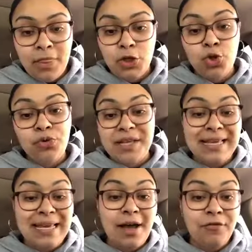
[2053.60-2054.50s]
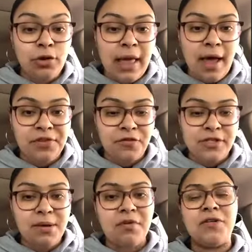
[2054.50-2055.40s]
The truth is, he never left. And for
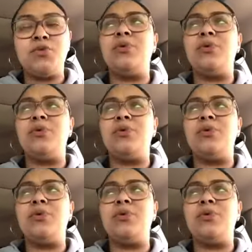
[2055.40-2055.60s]
some of us,